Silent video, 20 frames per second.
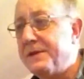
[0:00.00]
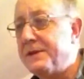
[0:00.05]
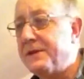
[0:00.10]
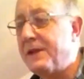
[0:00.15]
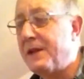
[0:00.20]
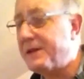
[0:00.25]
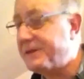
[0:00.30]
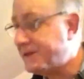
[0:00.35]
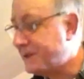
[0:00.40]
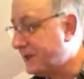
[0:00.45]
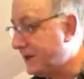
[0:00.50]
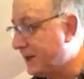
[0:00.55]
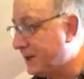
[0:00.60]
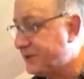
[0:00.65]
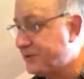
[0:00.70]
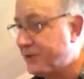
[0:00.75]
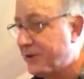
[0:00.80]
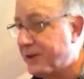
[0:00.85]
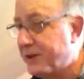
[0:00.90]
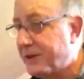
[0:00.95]
So that's
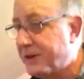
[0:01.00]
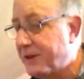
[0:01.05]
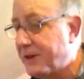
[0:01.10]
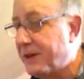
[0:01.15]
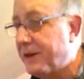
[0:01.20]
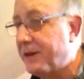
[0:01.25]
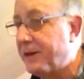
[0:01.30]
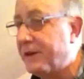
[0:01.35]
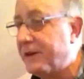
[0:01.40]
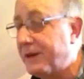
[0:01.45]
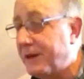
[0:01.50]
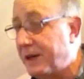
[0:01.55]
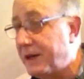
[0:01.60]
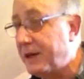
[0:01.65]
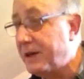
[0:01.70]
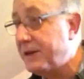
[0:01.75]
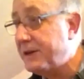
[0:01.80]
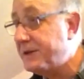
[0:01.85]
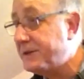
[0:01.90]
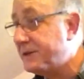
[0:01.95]
electric
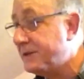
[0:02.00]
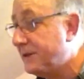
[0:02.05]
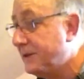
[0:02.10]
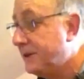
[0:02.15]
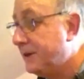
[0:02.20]
keys,